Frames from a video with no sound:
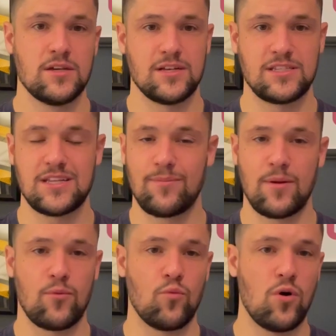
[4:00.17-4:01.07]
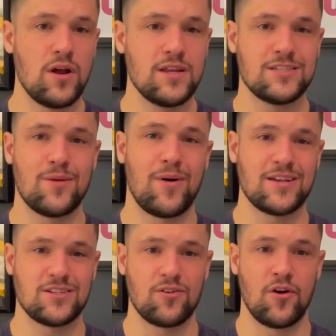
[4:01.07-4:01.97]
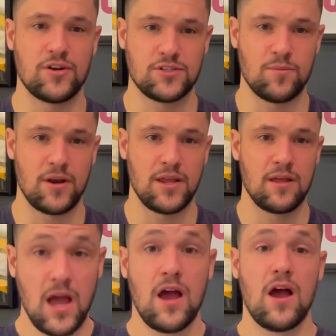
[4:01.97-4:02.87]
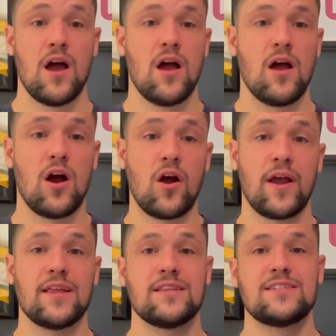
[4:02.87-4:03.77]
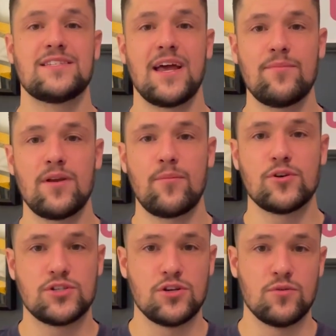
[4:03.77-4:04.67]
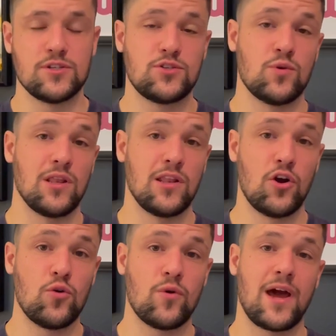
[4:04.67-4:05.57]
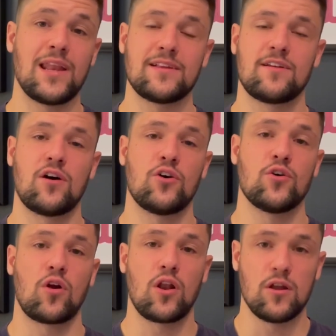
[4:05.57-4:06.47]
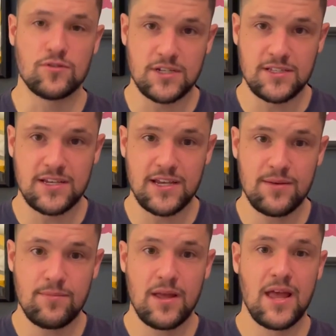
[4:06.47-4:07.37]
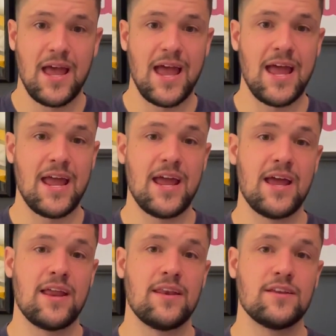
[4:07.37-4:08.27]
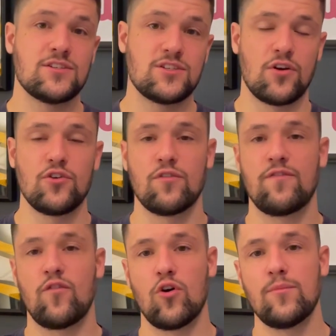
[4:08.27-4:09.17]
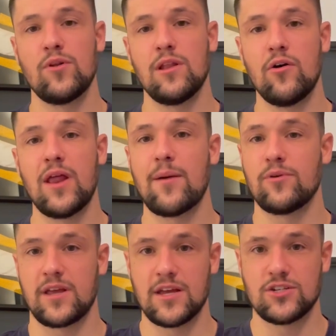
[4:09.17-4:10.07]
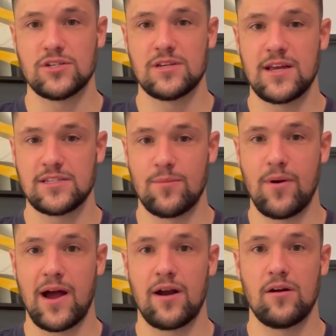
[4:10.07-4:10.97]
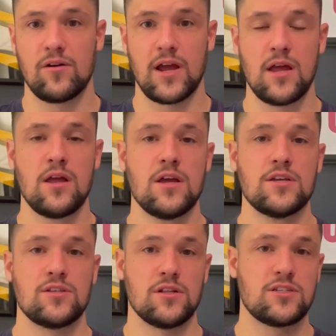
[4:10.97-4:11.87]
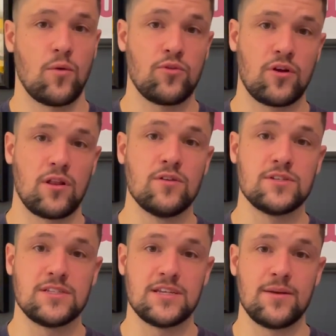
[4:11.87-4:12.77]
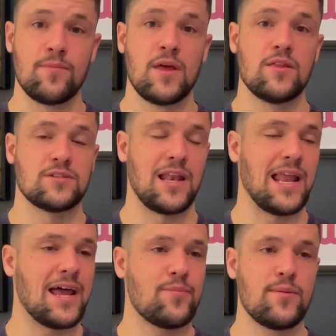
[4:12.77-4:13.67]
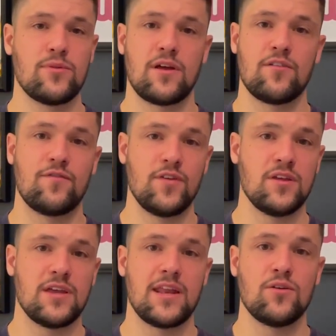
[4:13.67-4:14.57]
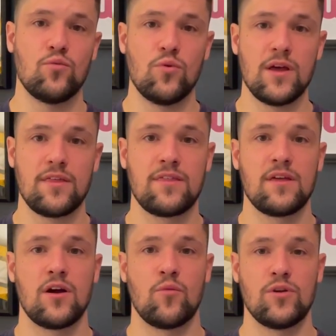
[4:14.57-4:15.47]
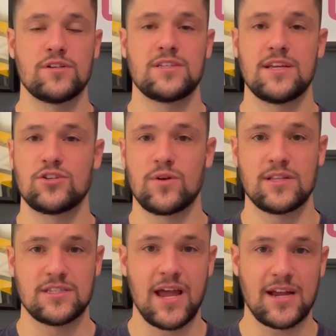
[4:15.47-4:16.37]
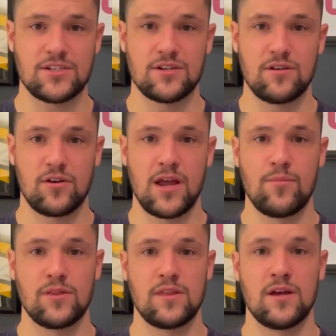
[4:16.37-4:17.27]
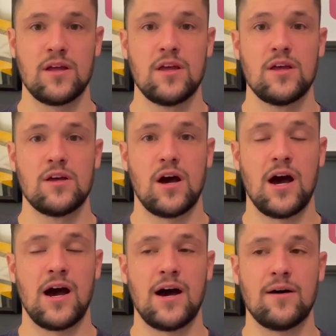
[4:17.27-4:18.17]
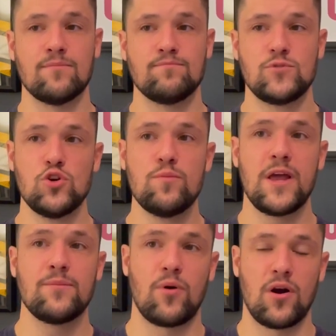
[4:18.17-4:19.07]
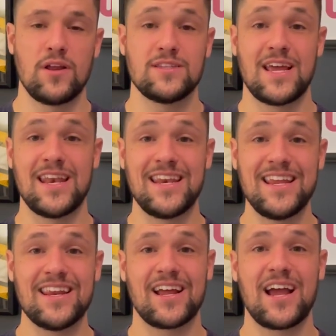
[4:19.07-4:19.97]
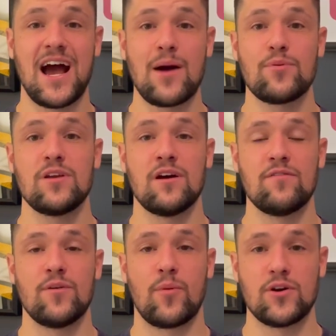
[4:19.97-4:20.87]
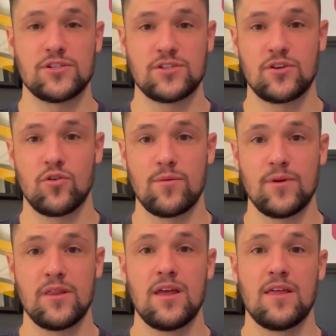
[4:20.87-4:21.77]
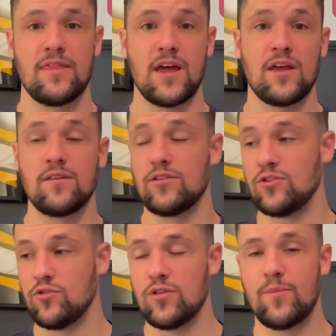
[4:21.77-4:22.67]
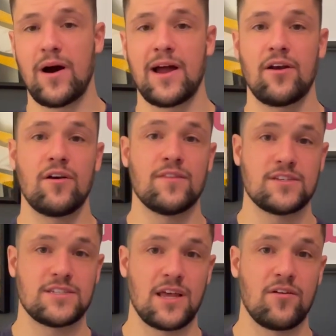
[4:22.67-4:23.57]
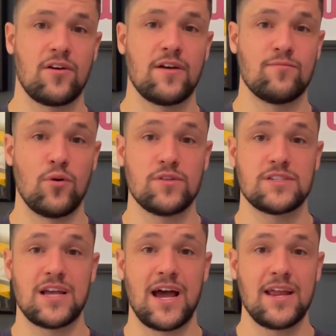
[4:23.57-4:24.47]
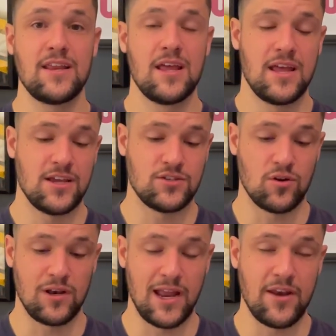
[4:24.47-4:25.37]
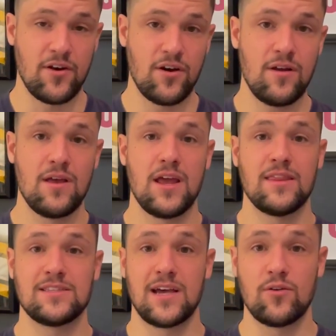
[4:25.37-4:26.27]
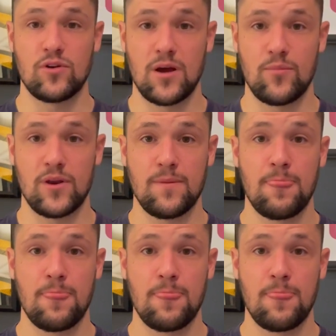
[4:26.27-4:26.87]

That's step number one, is deposit your earnest money. All right, step number two is to alert what I like to call your closing team and start your formal loan application as a buyer, okay? So let's start with your closing team. There's a lot of people that are affiliated with a real estate transaction, okay? But the two main parties that need a copy of the purchase agreement that you, the buyer, and the seller have both signed is your lender and the title company.